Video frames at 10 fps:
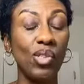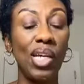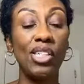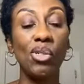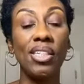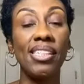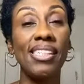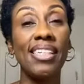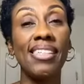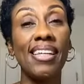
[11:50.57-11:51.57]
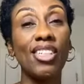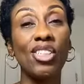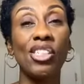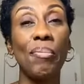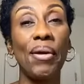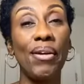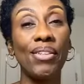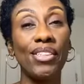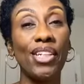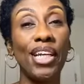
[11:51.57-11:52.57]
So as you can see, it's not just the
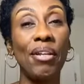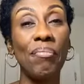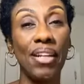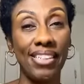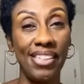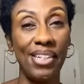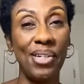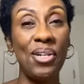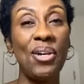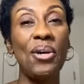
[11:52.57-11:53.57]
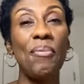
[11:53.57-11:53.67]
parents that are getting blessed here,